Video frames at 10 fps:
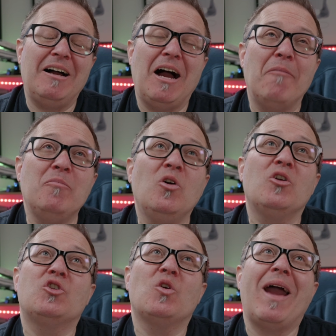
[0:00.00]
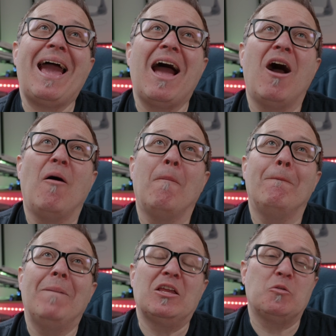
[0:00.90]
I'm not sure how
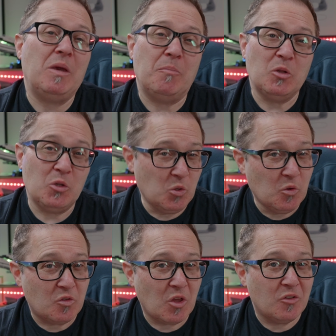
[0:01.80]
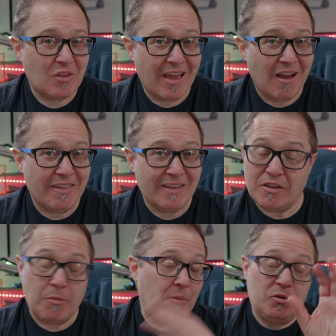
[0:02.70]
much people use those AI things.
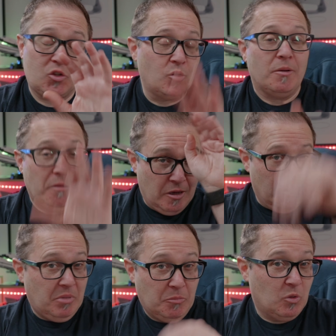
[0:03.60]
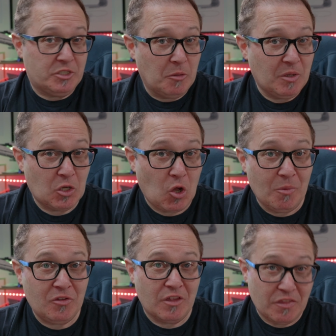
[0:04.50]
I'm sure people will tell me in the
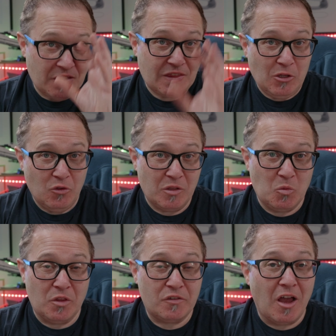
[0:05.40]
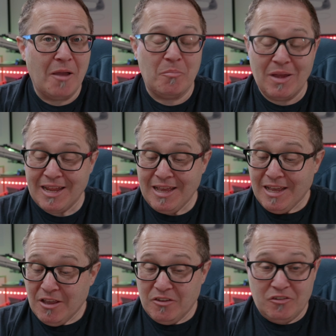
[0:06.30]
comments that they use them all the time. But
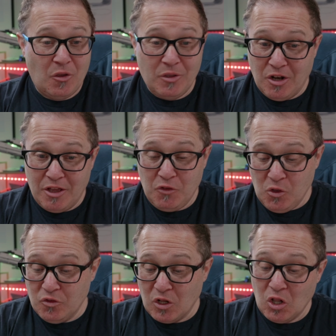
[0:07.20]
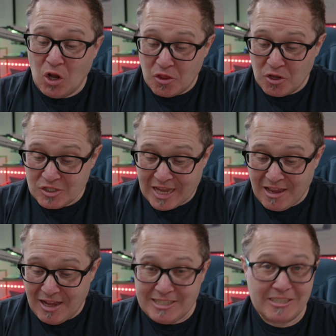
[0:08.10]
so, if you use a lot of those
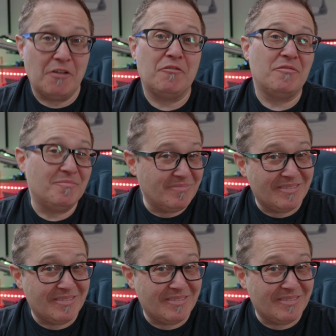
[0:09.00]
AI stuff,